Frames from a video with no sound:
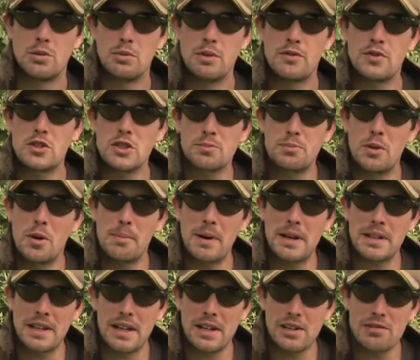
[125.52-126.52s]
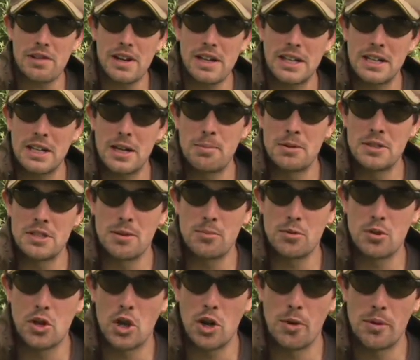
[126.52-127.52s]
We've just put back that cracking upper
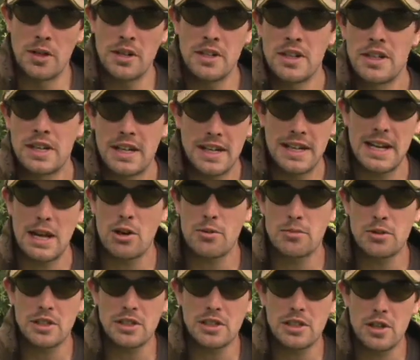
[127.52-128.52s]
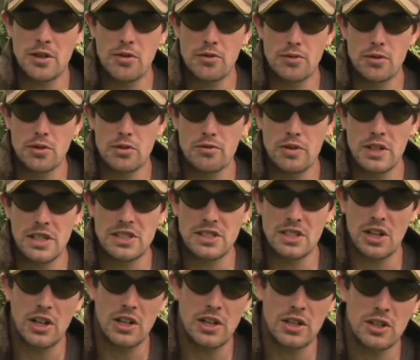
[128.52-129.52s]
double common, and now I'm gonna go through the
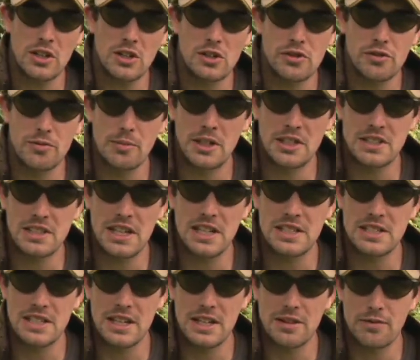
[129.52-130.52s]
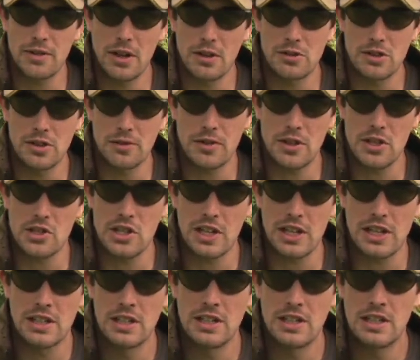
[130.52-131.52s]
rigs that I use for my day-to-day -day floater
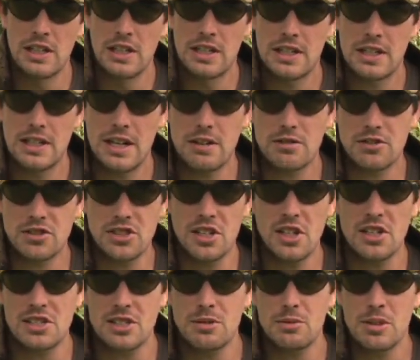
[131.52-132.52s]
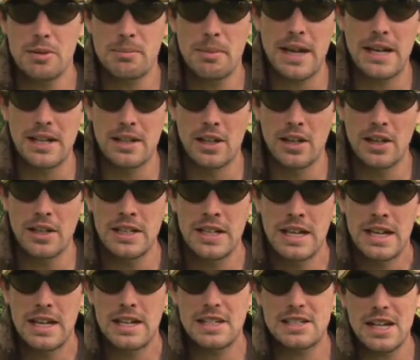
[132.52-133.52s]
fishing. Now, starting with the main line,
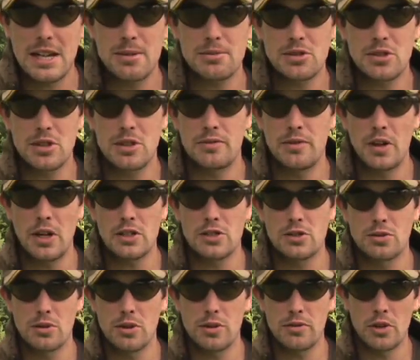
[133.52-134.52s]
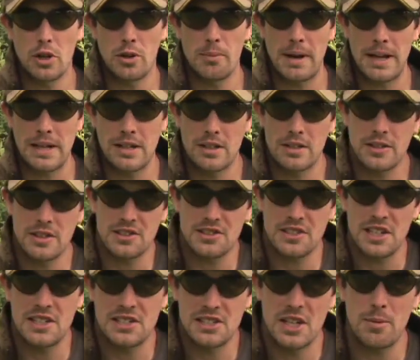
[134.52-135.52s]
it's absolutely vital that you've got a main line that
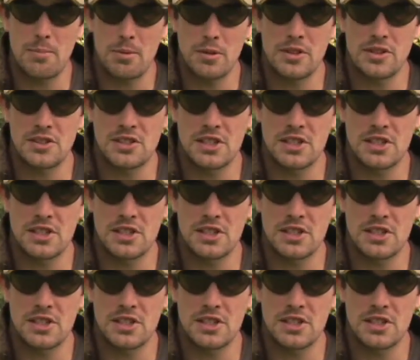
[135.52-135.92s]
stays up on the